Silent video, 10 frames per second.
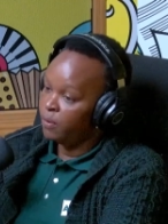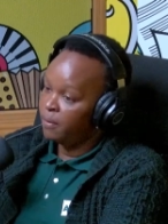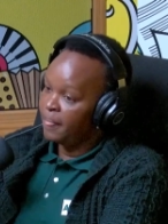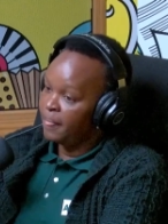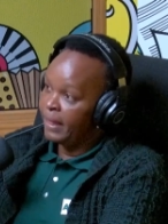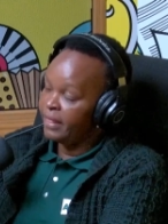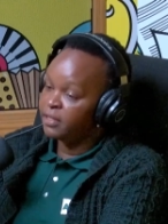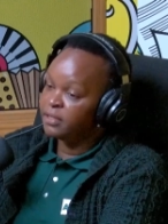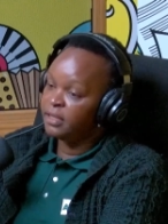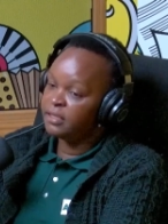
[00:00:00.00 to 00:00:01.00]
Okay.
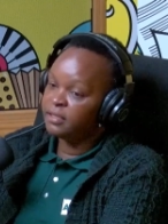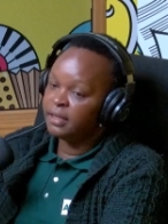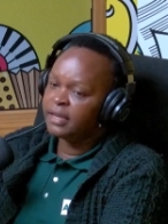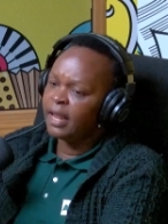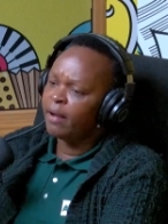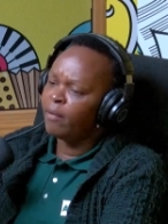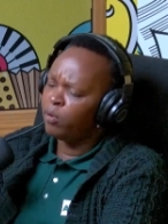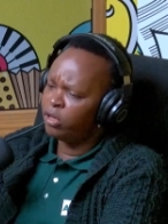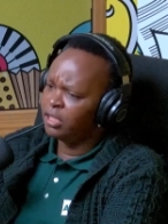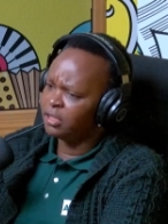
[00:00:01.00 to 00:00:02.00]
That's it's it's like I'm a
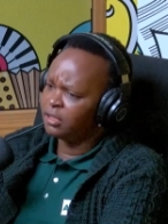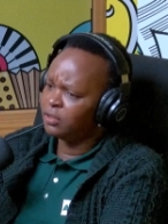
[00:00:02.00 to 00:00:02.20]
police.